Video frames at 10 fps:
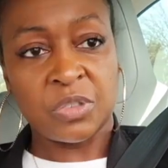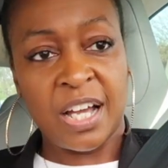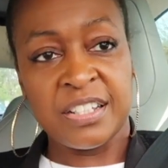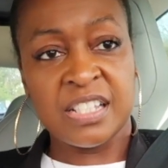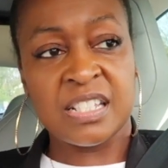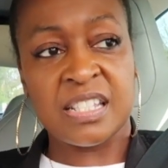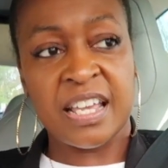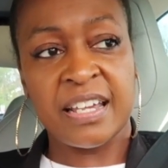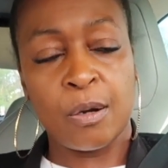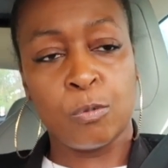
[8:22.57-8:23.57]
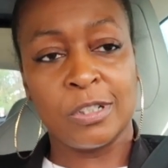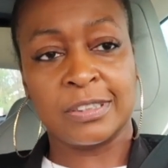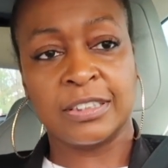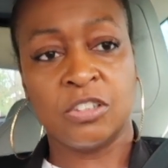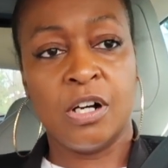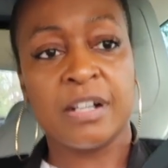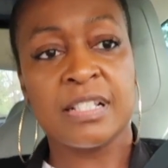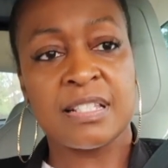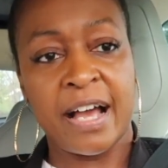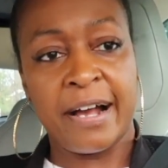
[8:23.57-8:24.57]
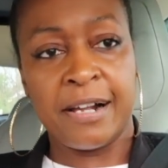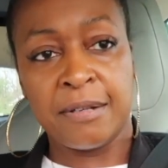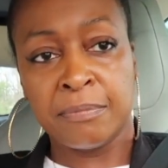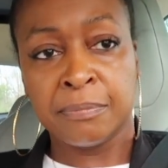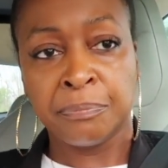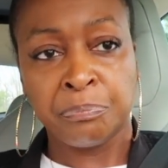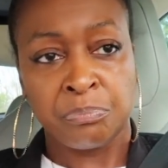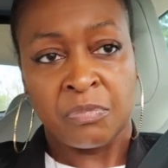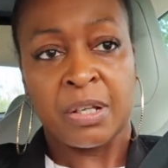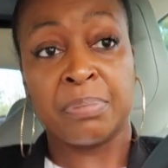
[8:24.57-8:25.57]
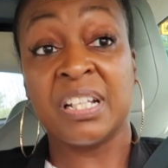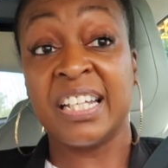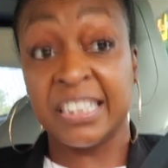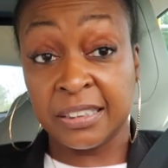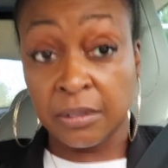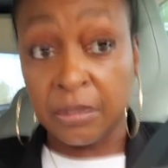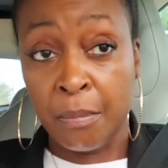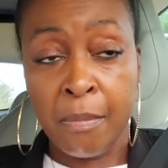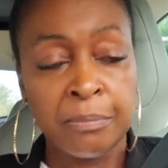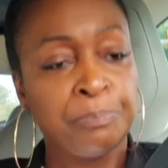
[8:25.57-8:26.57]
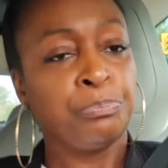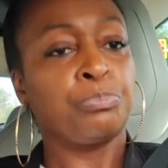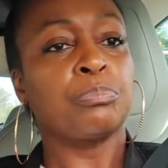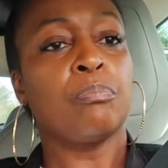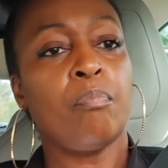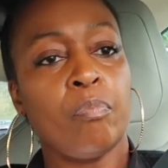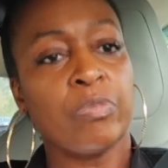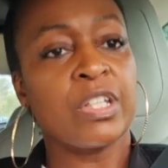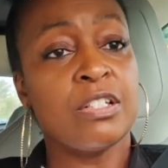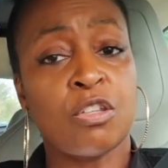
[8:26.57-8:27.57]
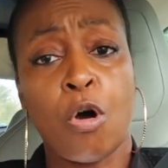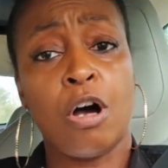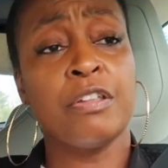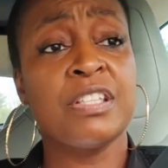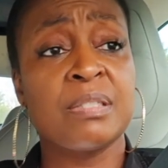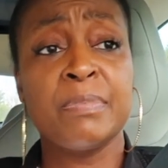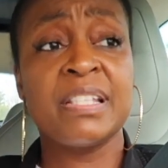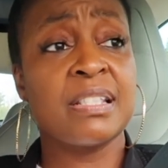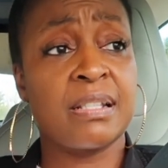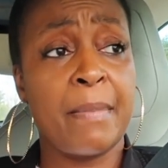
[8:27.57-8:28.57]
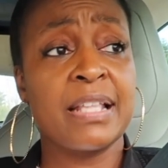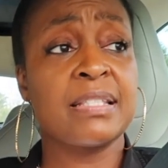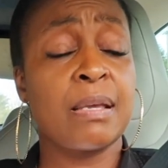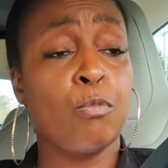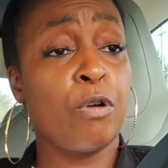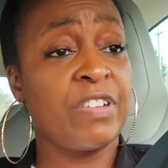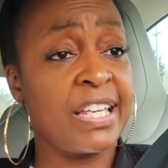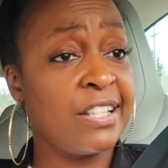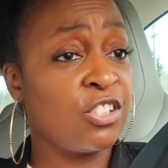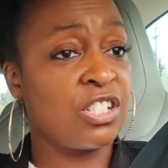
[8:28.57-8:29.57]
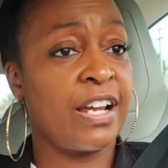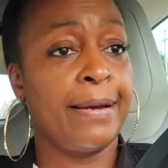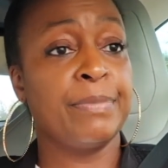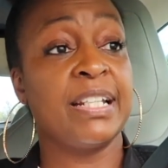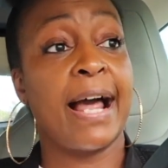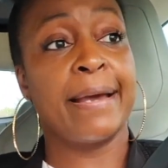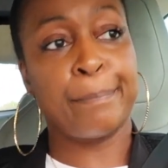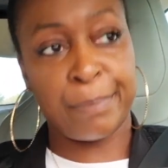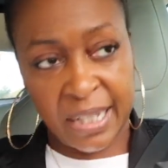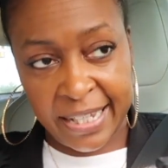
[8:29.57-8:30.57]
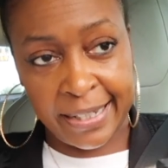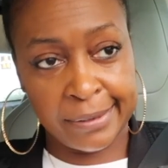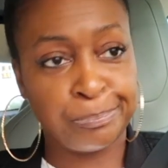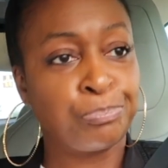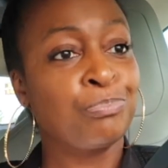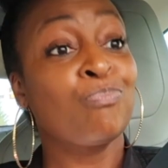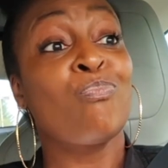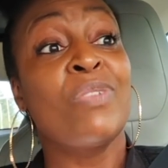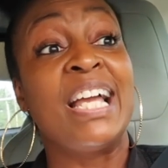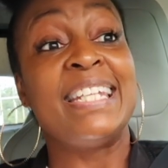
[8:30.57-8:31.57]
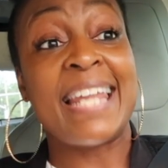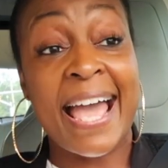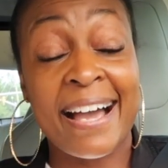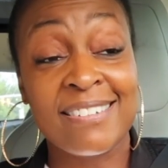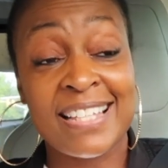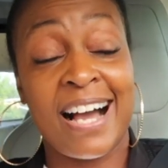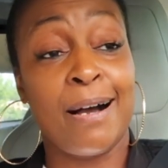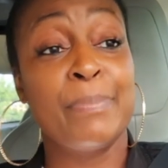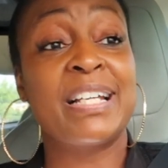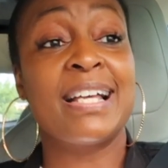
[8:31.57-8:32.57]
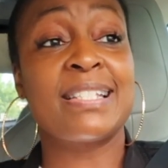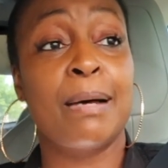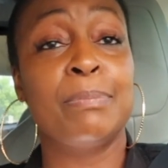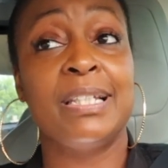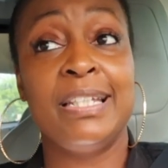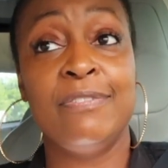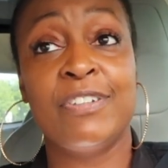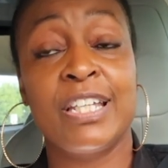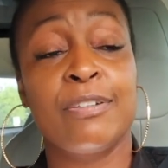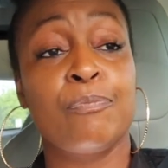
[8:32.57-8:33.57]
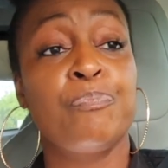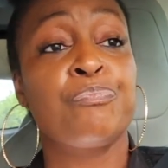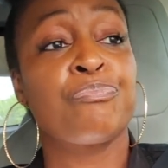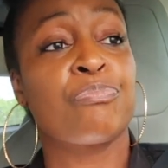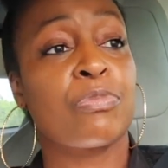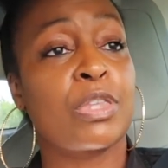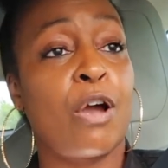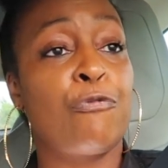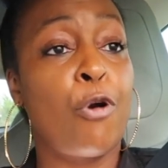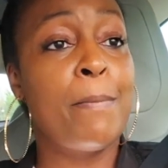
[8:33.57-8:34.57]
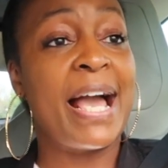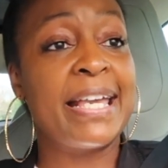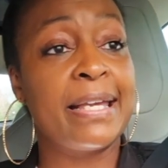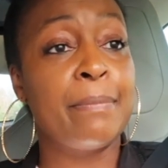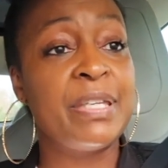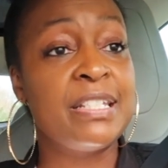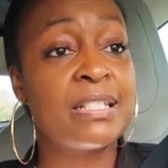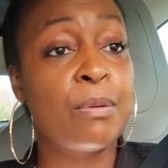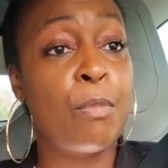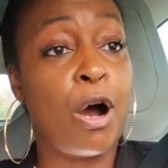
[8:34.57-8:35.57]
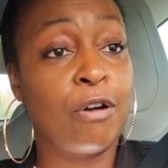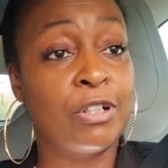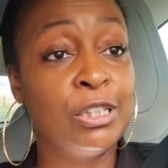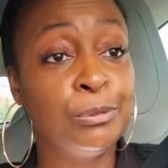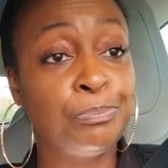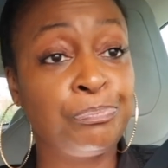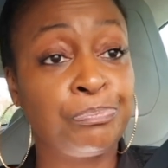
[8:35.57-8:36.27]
I didn't stay at work as long as I planned. So all this means is I'm going to have to take more vacation time than I planned. Now, y'all, because I'm leaving for Miami tomorrow.